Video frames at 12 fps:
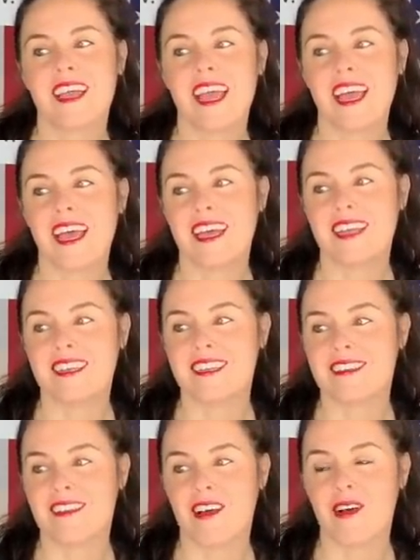
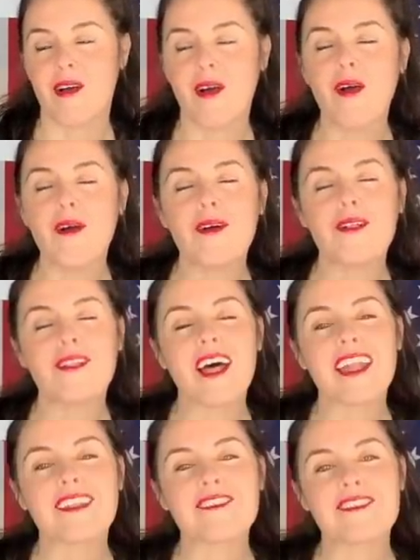and a whole
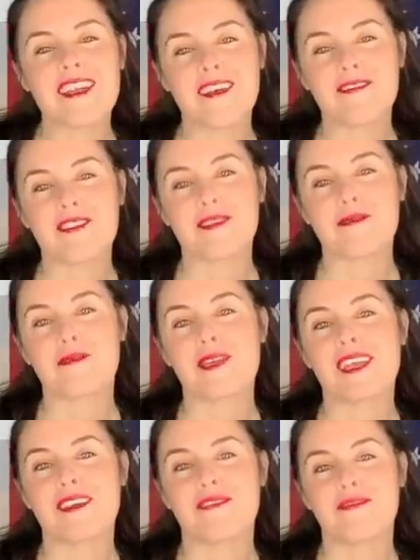lot of stuff that
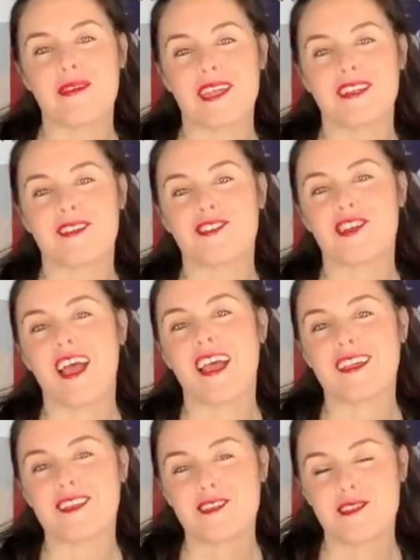we have been
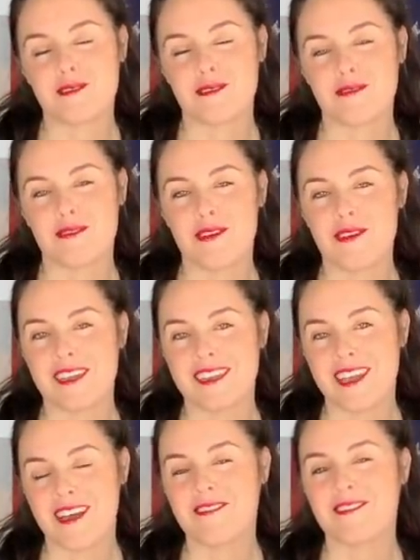trying to
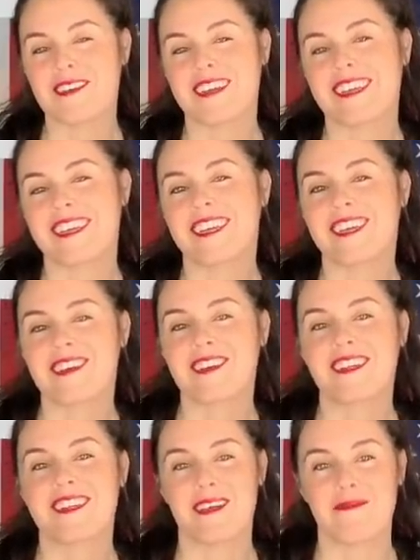avoid covering
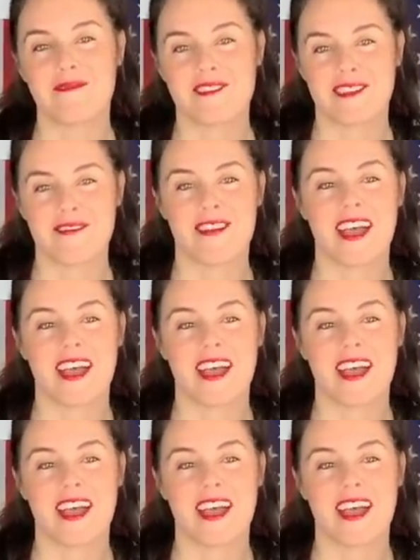here at Dumpster